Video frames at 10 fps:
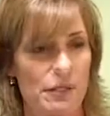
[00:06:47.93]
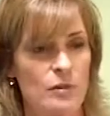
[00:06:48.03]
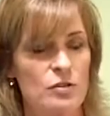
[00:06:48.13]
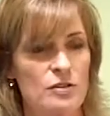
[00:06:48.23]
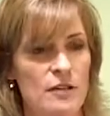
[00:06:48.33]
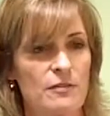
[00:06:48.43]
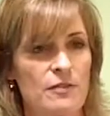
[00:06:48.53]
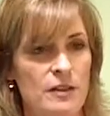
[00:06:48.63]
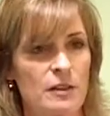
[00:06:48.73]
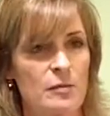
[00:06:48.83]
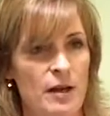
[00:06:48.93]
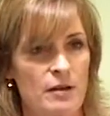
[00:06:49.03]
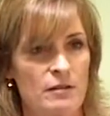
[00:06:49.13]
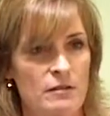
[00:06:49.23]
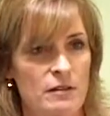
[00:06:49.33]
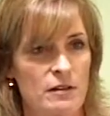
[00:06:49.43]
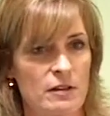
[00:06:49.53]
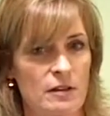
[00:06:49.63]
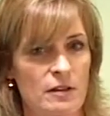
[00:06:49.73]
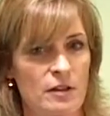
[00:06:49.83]
When you start feeling better,
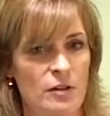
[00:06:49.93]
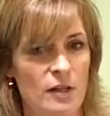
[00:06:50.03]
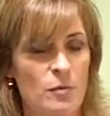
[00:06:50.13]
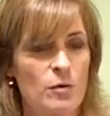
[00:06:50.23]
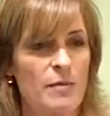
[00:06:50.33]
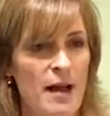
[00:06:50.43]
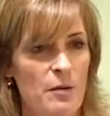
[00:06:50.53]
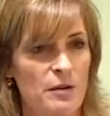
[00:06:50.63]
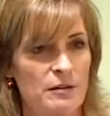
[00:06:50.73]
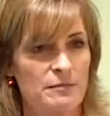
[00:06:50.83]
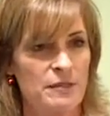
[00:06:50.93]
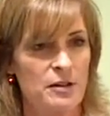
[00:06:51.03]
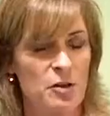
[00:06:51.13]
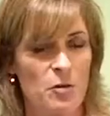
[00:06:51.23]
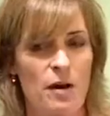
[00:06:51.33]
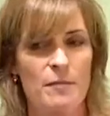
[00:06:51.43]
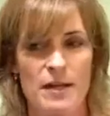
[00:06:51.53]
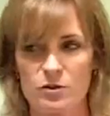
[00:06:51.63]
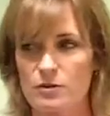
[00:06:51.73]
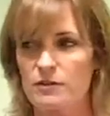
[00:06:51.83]
you get more empowered. And you go, wow,
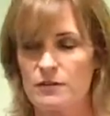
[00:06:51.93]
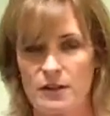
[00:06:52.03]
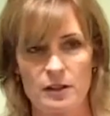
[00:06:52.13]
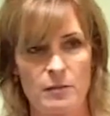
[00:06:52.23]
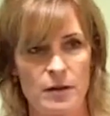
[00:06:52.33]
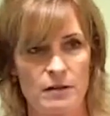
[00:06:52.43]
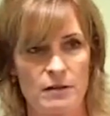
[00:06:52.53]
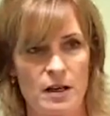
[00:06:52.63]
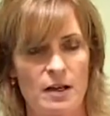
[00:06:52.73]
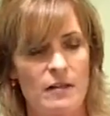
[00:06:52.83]
I'm actually feeling better.